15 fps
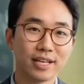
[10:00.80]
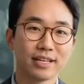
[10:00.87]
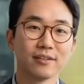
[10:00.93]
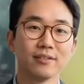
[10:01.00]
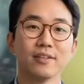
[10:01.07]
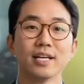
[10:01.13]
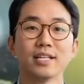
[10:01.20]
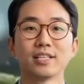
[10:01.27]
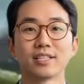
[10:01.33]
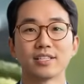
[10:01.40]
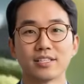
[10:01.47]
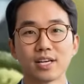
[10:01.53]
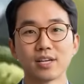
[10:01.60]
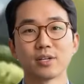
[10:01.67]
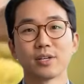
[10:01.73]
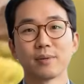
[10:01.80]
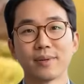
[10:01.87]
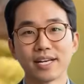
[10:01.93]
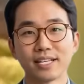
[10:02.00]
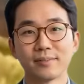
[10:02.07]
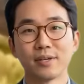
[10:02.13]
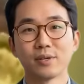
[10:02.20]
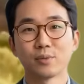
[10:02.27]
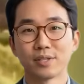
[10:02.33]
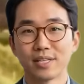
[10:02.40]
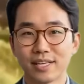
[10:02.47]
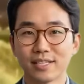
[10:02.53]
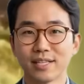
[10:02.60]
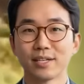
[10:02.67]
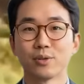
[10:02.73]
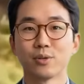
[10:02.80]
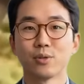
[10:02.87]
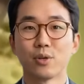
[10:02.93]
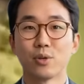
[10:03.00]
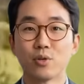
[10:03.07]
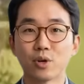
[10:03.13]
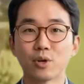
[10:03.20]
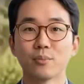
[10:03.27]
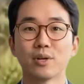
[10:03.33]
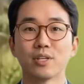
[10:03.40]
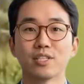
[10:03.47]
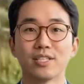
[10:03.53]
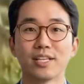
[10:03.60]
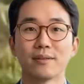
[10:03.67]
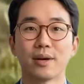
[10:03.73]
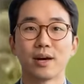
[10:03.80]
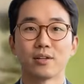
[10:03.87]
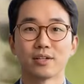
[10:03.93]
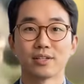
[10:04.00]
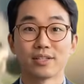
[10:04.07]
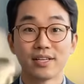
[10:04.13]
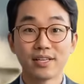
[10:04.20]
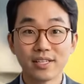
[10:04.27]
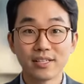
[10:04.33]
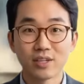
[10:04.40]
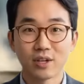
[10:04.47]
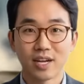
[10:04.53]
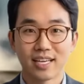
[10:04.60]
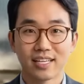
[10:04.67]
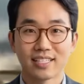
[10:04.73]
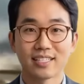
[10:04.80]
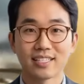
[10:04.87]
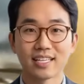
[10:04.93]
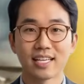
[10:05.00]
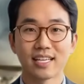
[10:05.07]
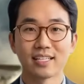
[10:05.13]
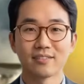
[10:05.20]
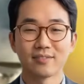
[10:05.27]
cohesion, forcing an immediate tactical retreat. My assessment shows not all